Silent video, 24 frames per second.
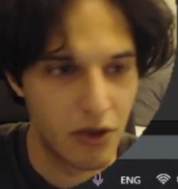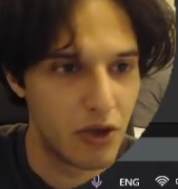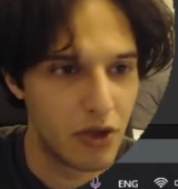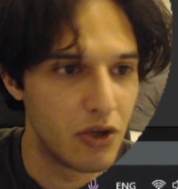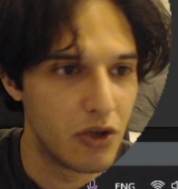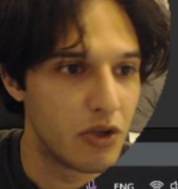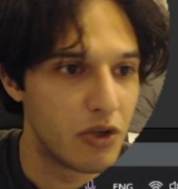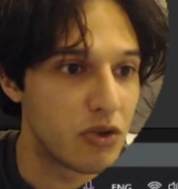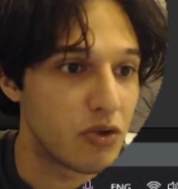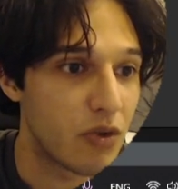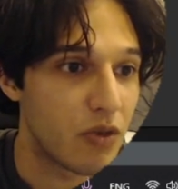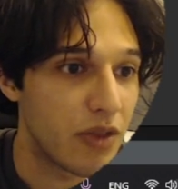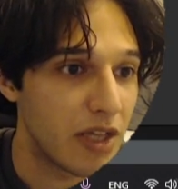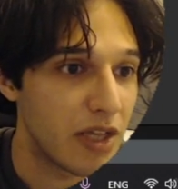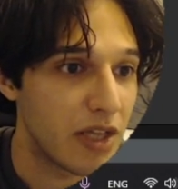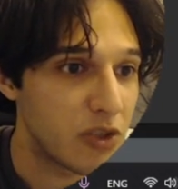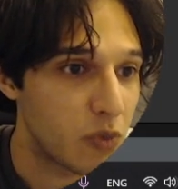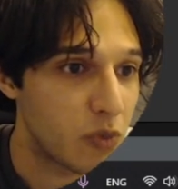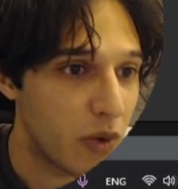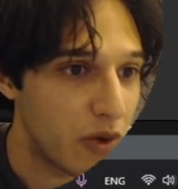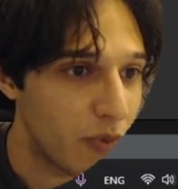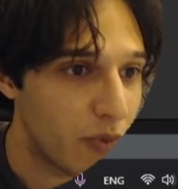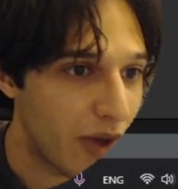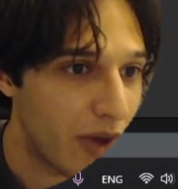So that's
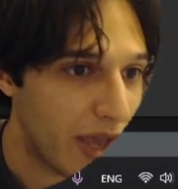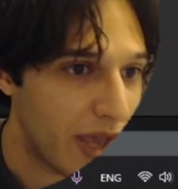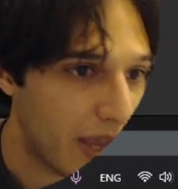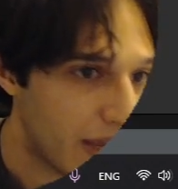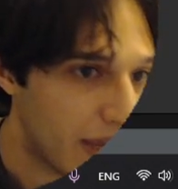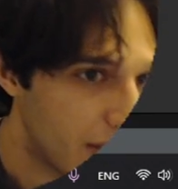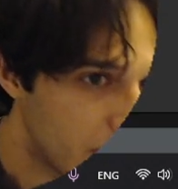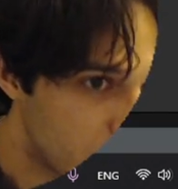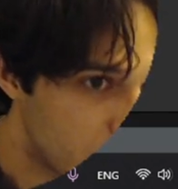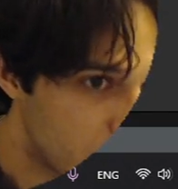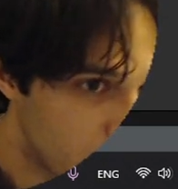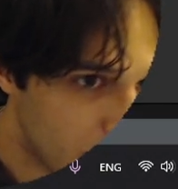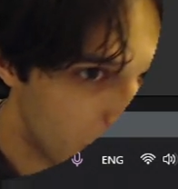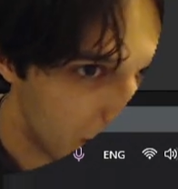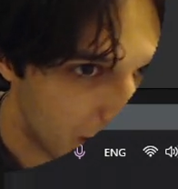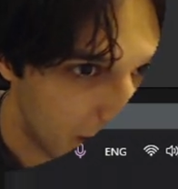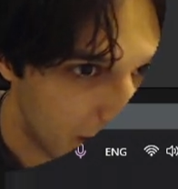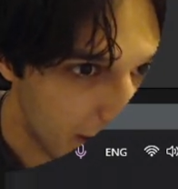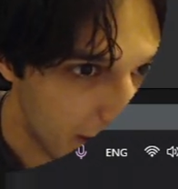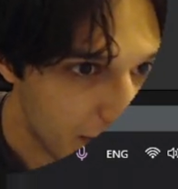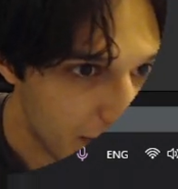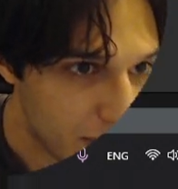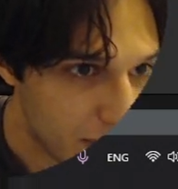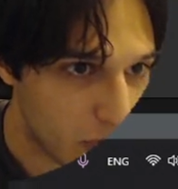one way to get
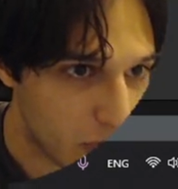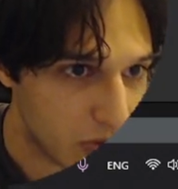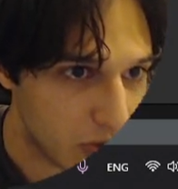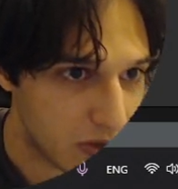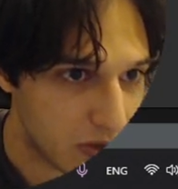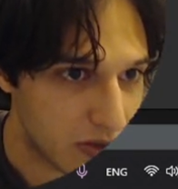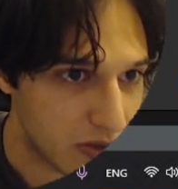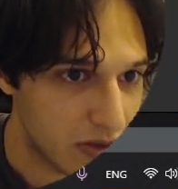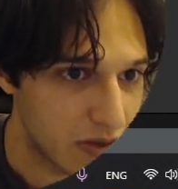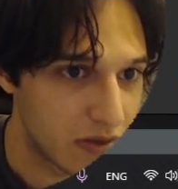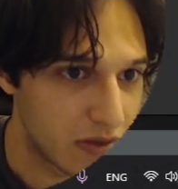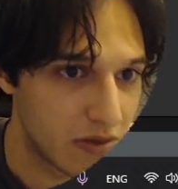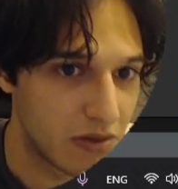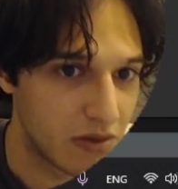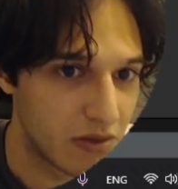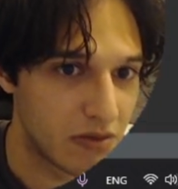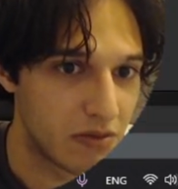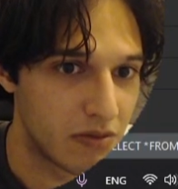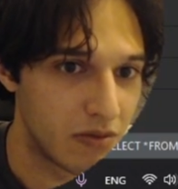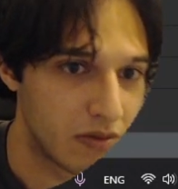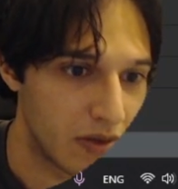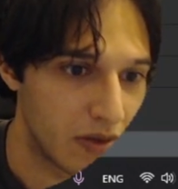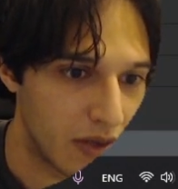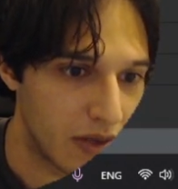leaf nodes,
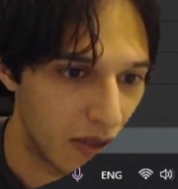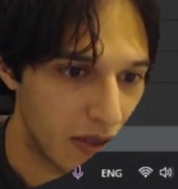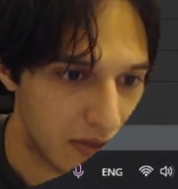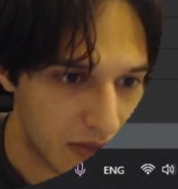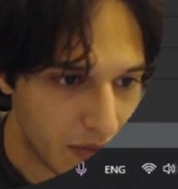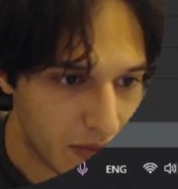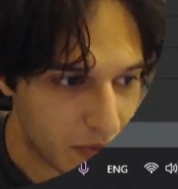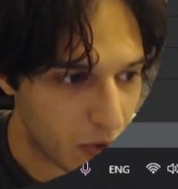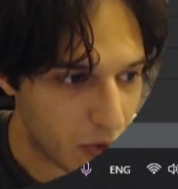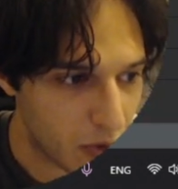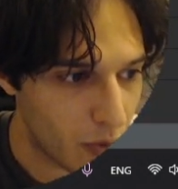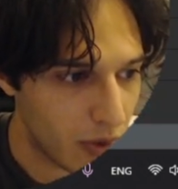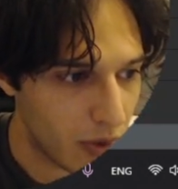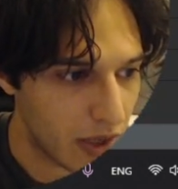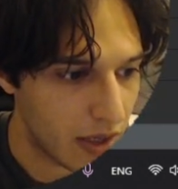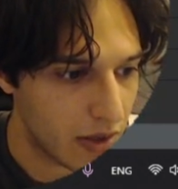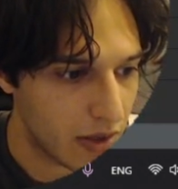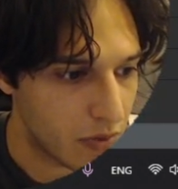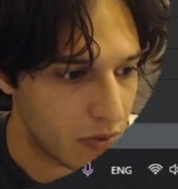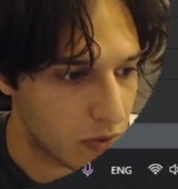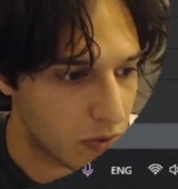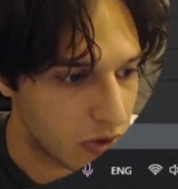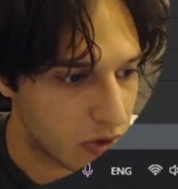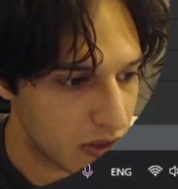a
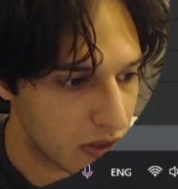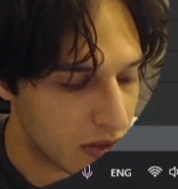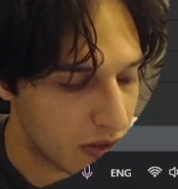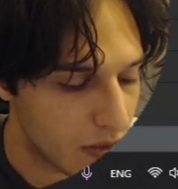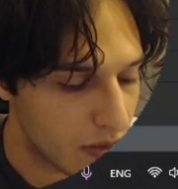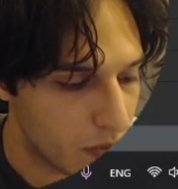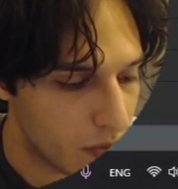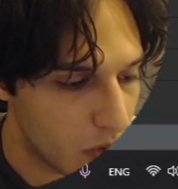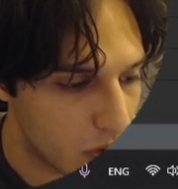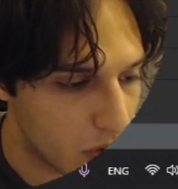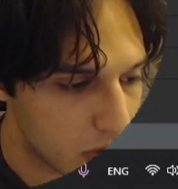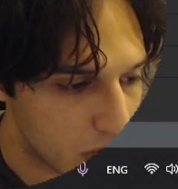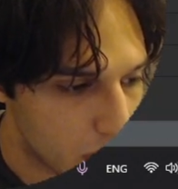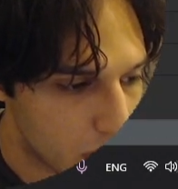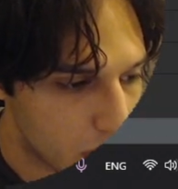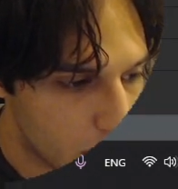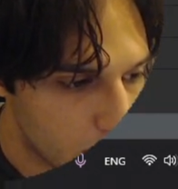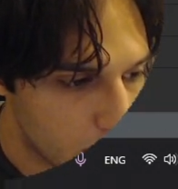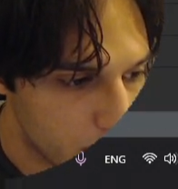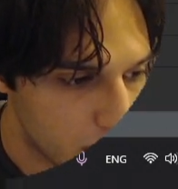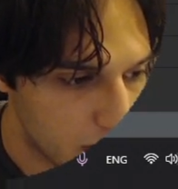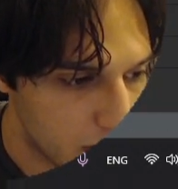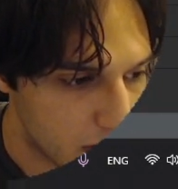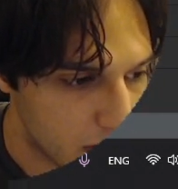subquery, which is the most
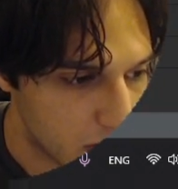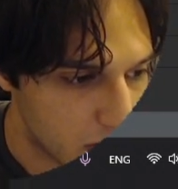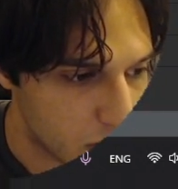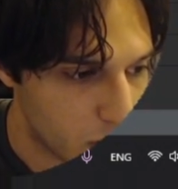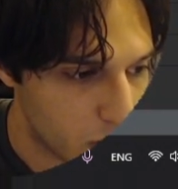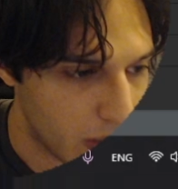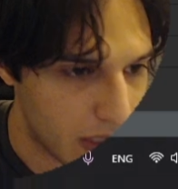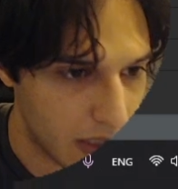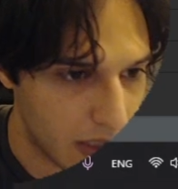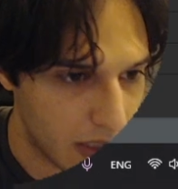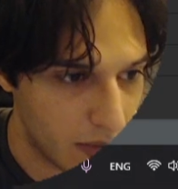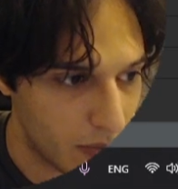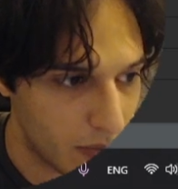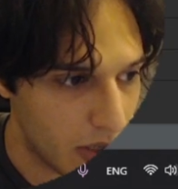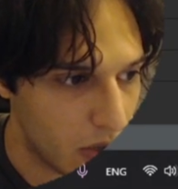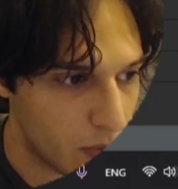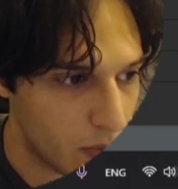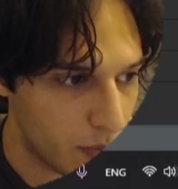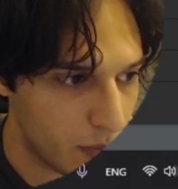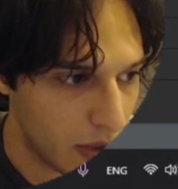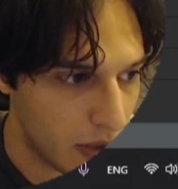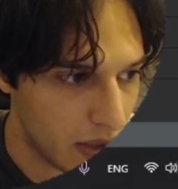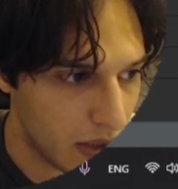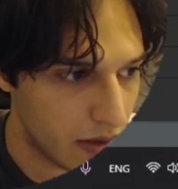obvious way, in my
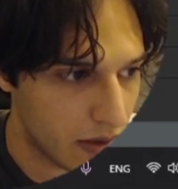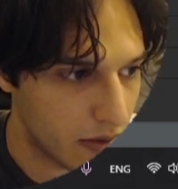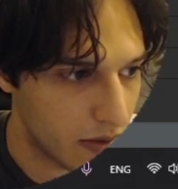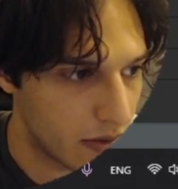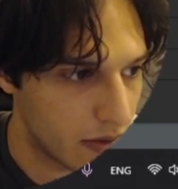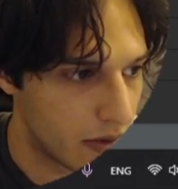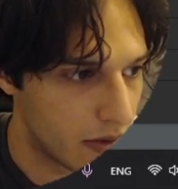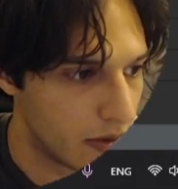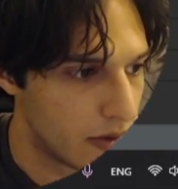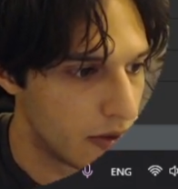opinion.